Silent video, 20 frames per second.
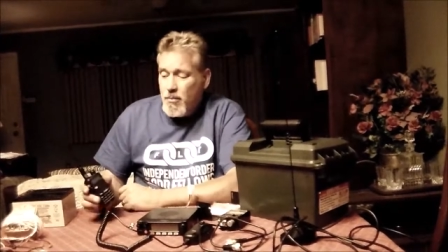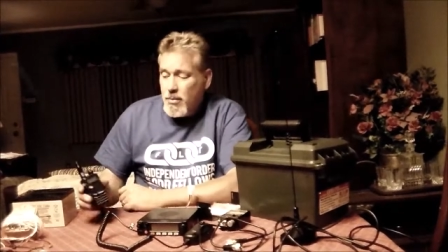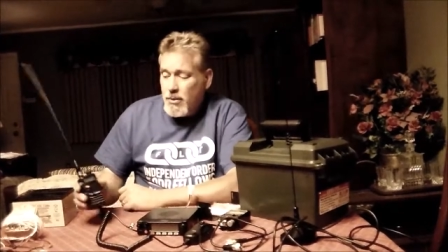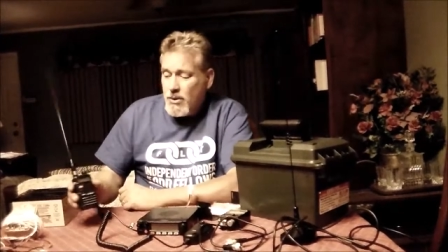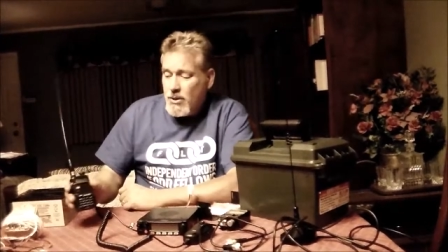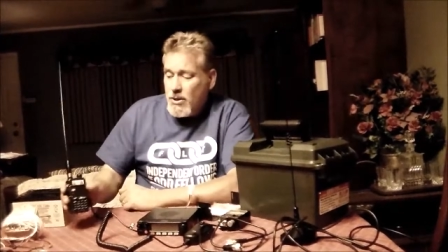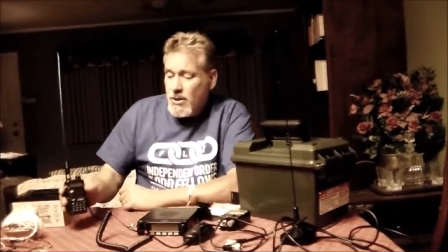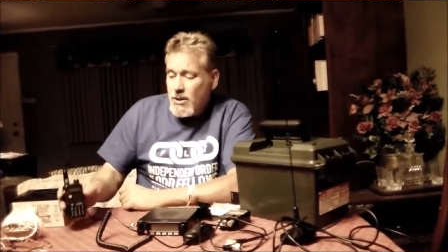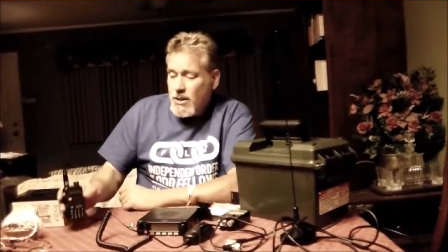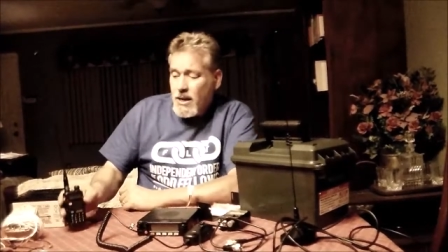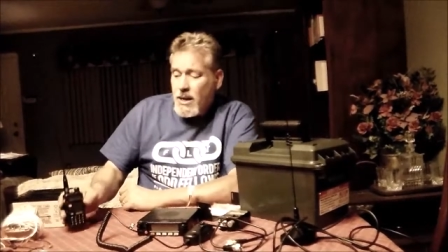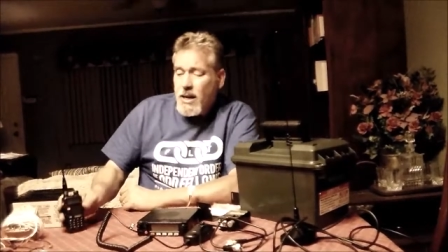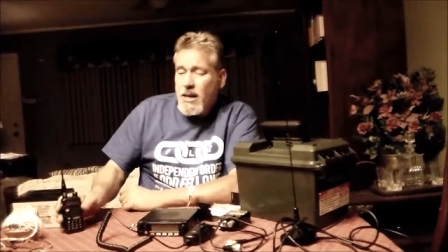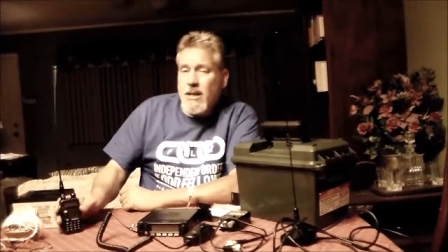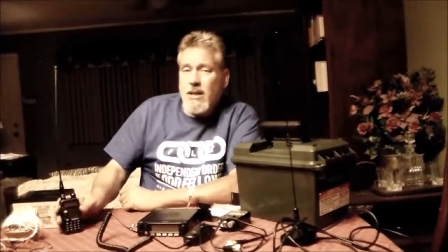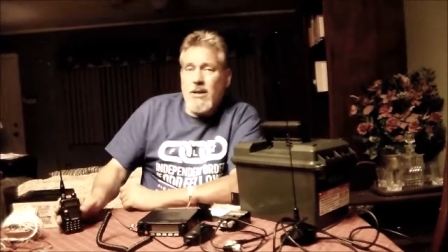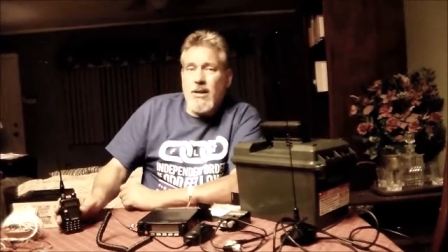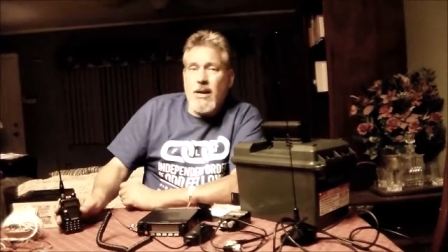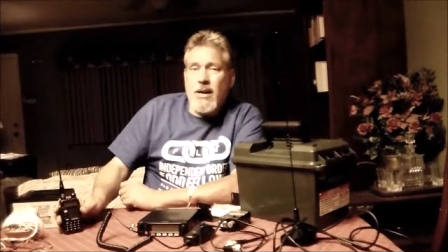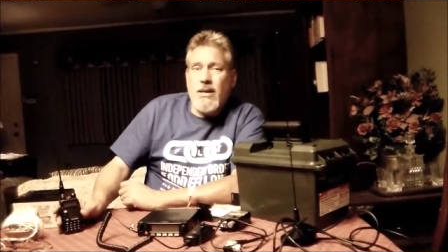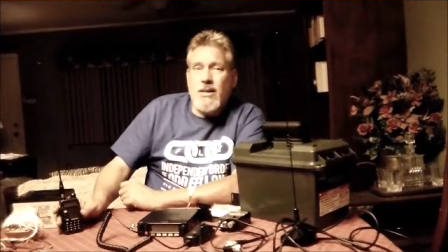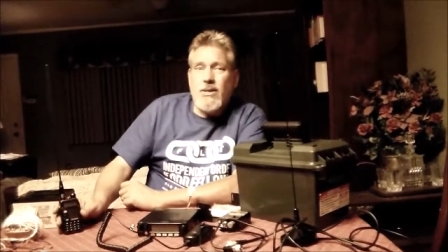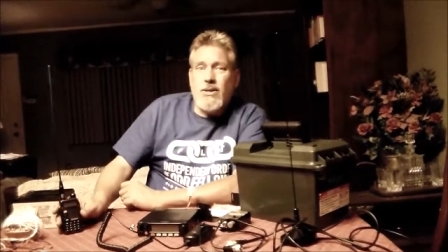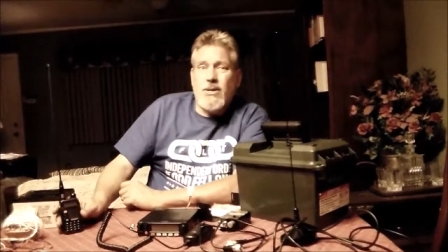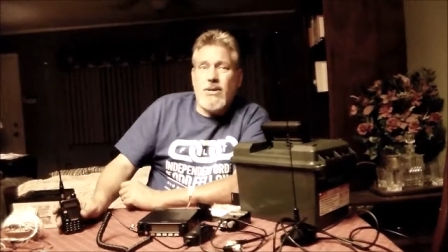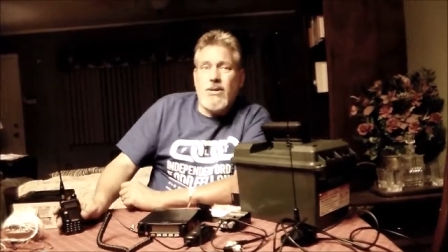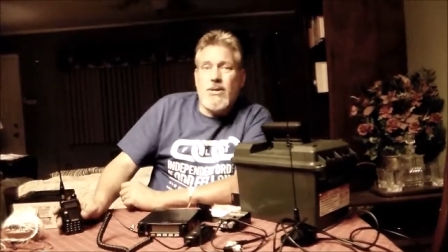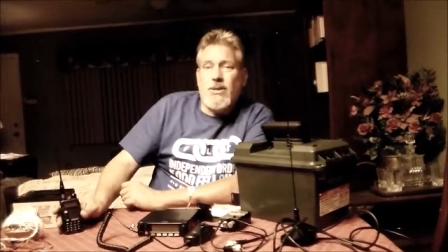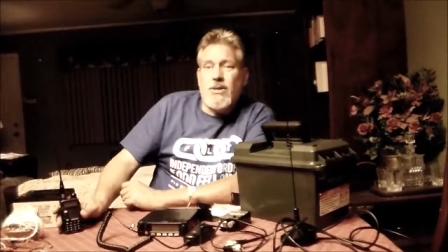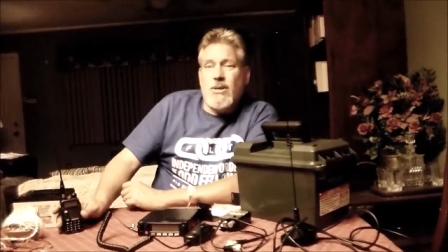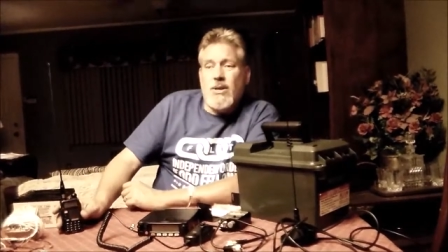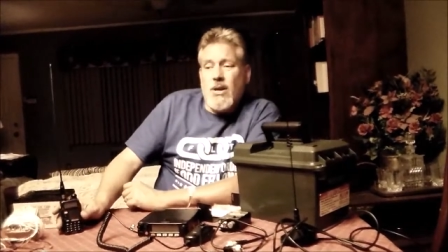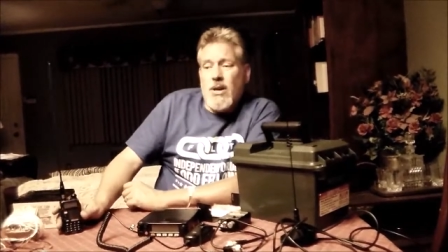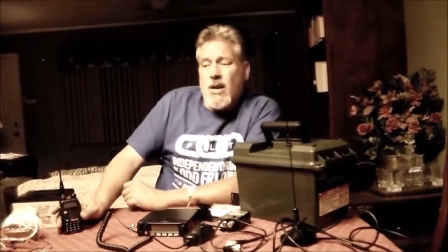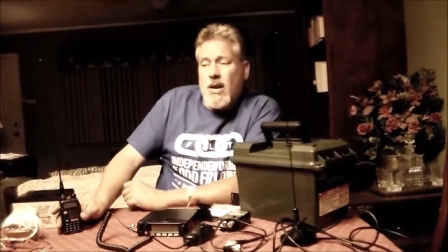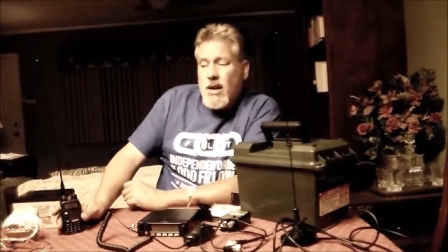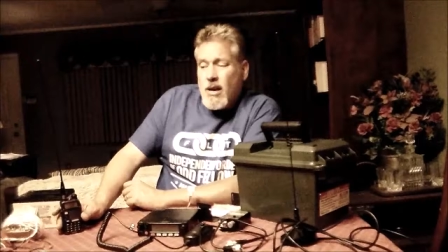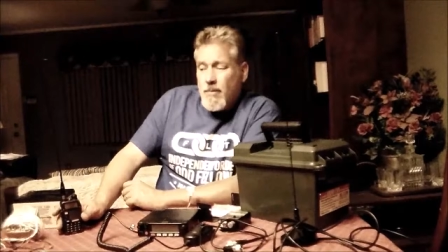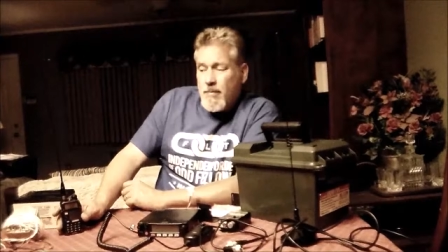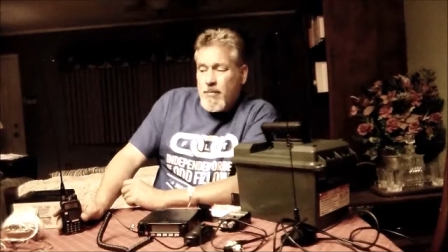But since I got the license,
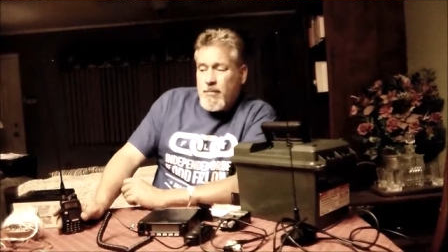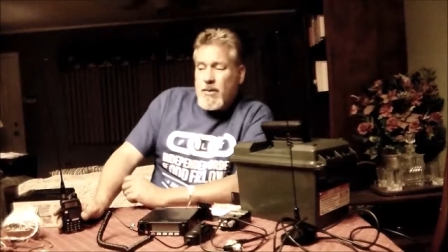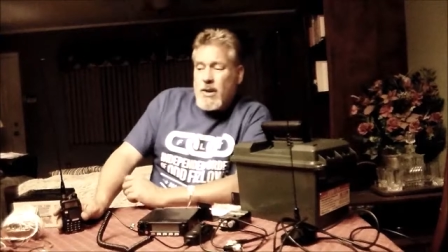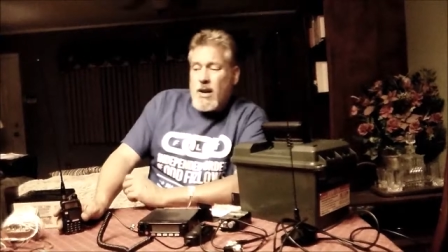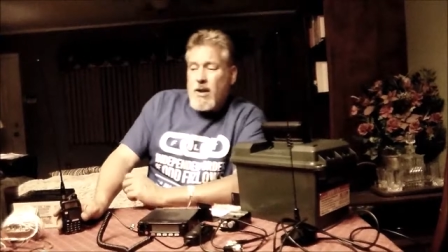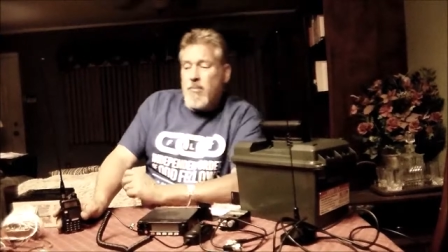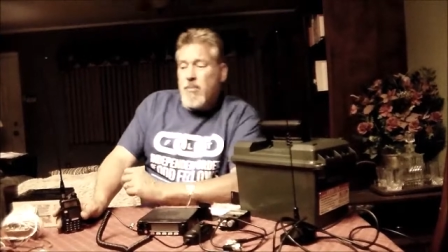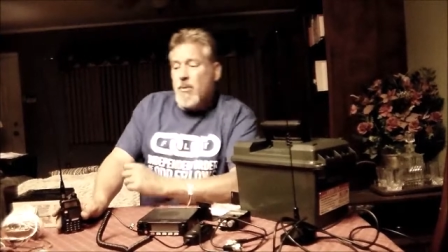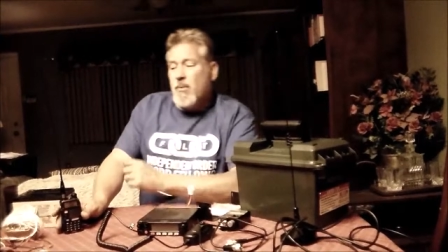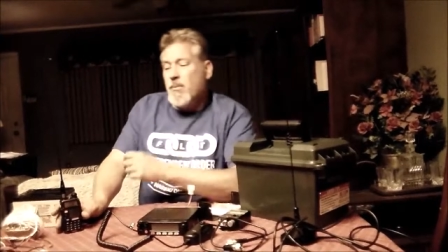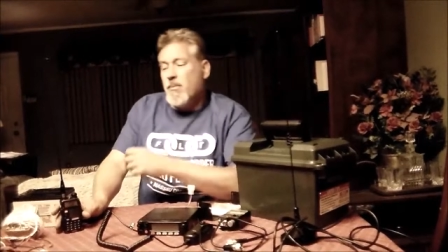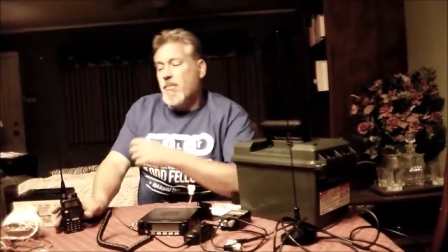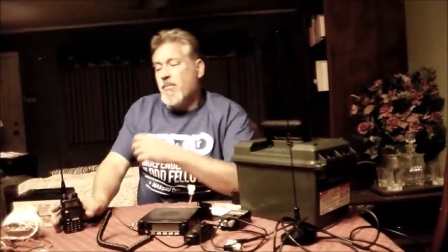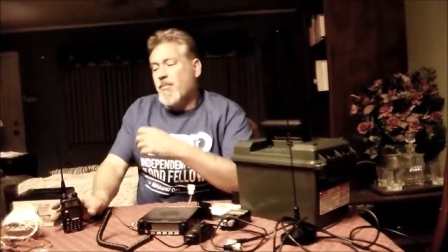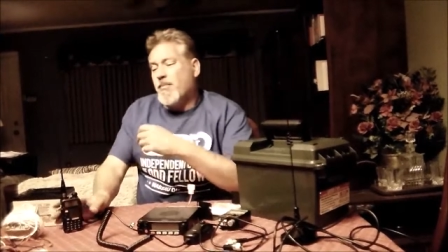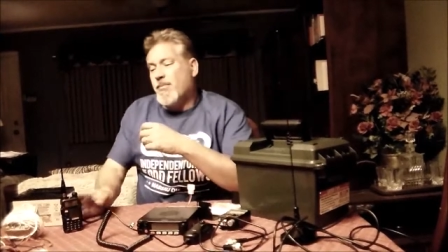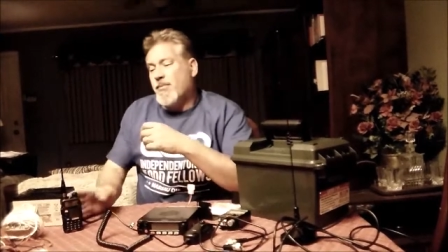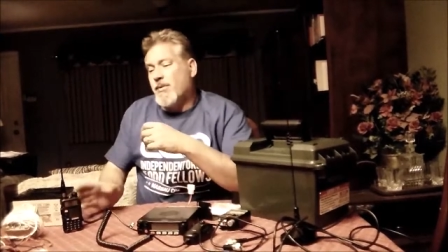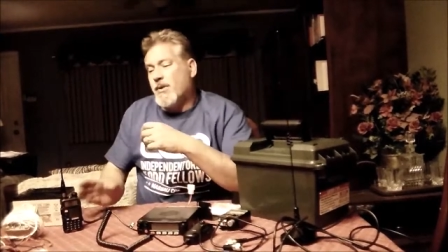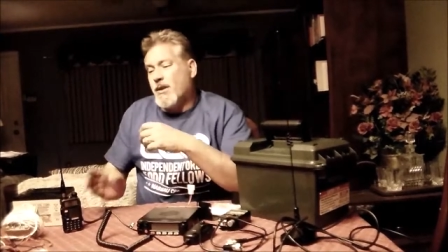I've been